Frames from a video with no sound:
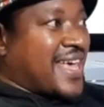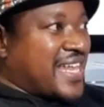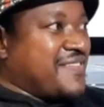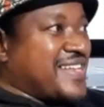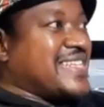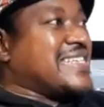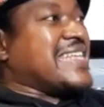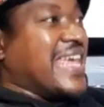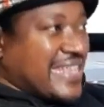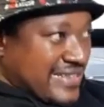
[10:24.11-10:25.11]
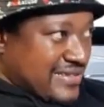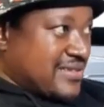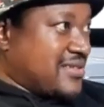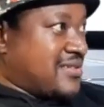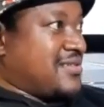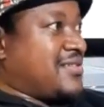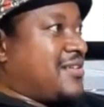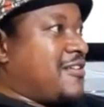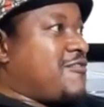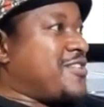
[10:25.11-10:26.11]
can have a disdain
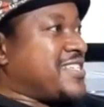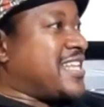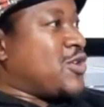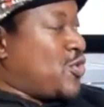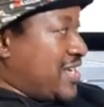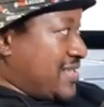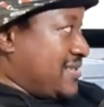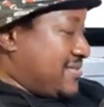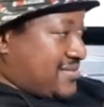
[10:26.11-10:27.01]
for this Slay Queen.